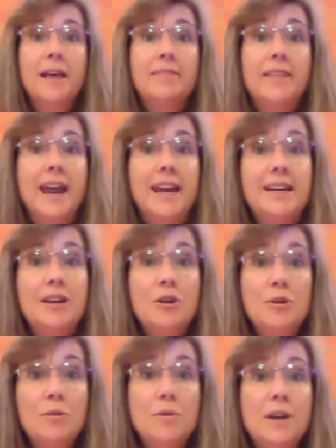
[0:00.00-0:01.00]
They
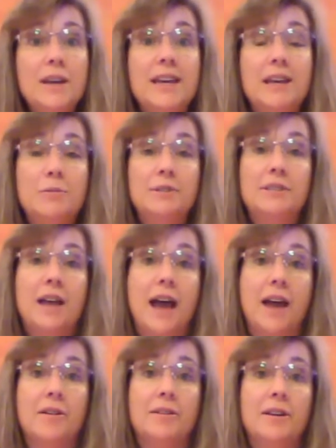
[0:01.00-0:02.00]
knew he was
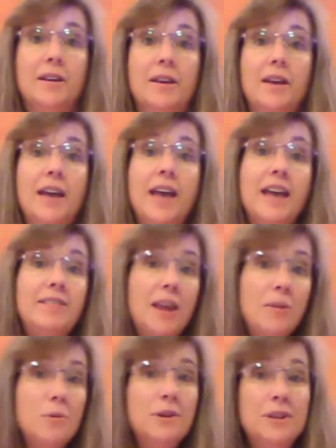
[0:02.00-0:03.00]
tired, and
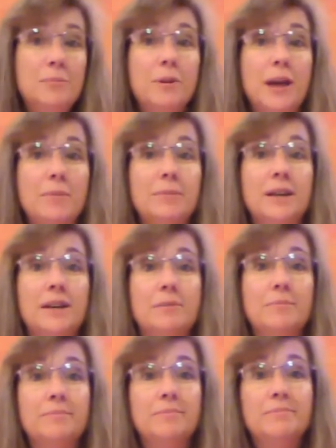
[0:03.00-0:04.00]
they wouldn't have blamed
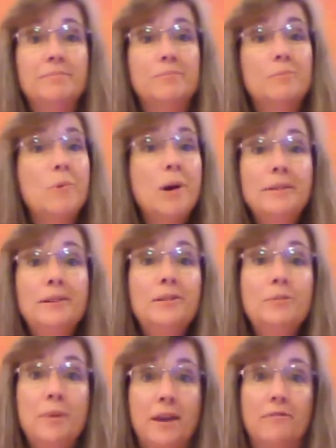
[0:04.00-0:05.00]
him one
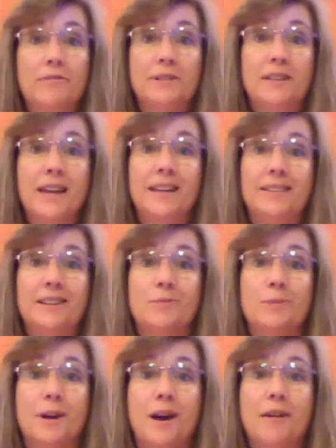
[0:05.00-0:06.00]
little bit for taking this
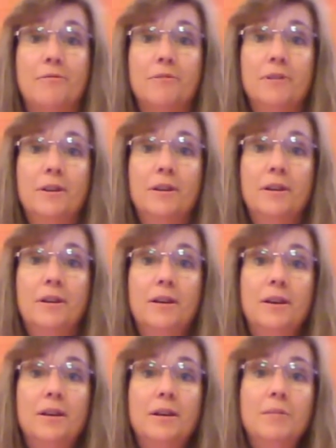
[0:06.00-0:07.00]
one off.
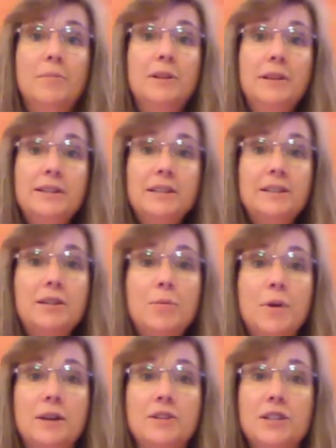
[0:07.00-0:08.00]
But listen to
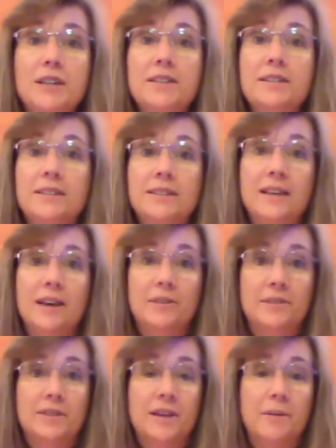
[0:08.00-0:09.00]
what Jesus
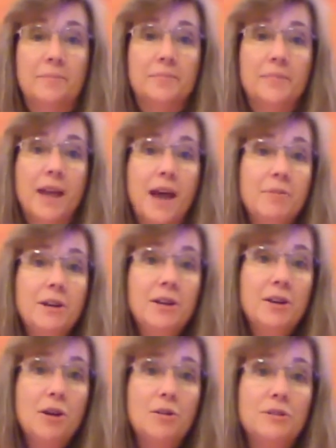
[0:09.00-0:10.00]
tells them. I'm going
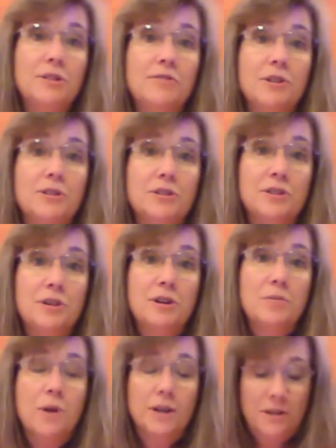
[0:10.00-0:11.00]
to go to verse
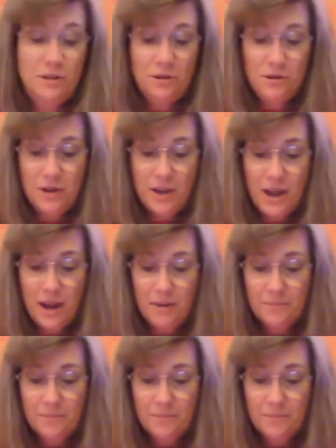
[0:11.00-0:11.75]
31 to 38.